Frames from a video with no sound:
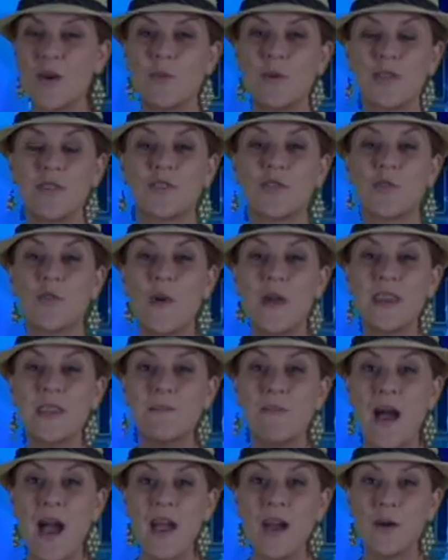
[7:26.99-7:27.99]
With 20
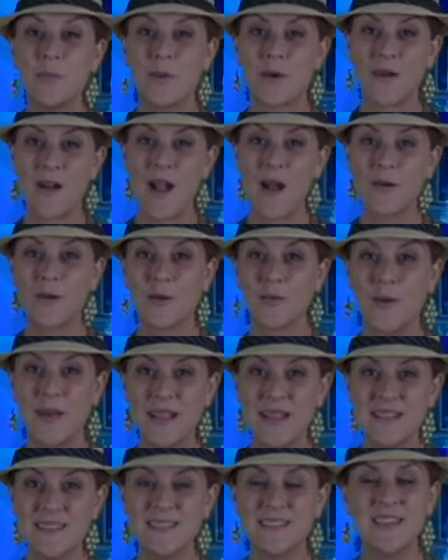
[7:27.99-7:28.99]
mile per hour
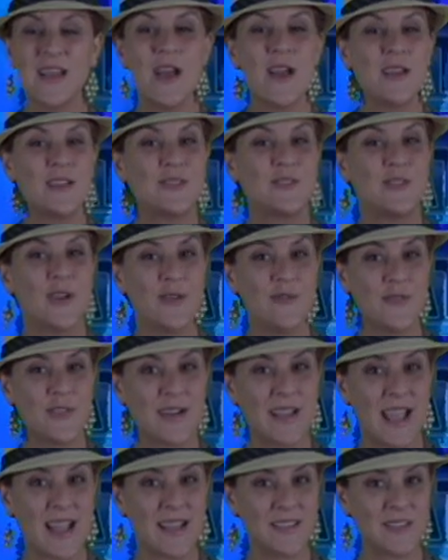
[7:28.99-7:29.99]
winds, don't
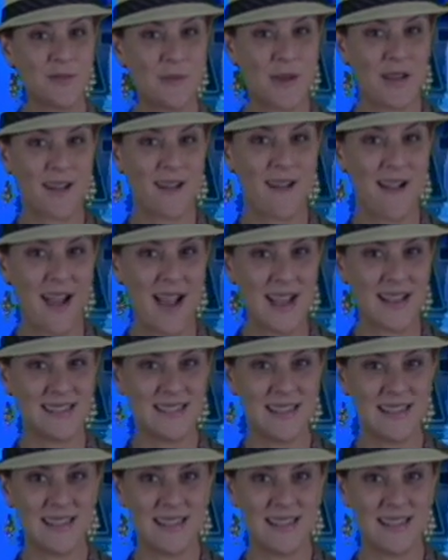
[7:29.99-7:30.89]
forget to wear your eyes and